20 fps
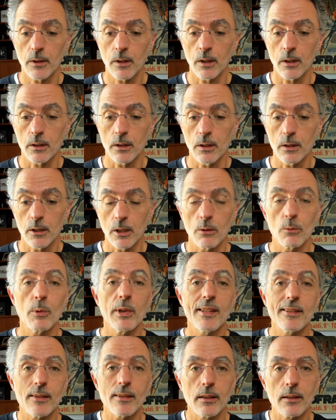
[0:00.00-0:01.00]
the, the, the,
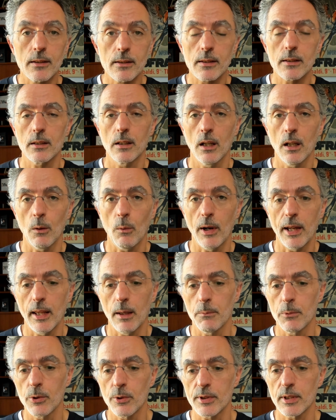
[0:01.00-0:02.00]
reasons why
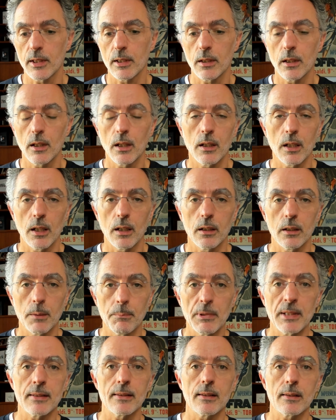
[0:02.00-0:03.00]
I'm using the, the
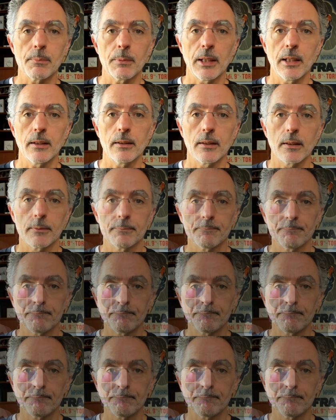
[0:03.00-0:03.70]
business plan.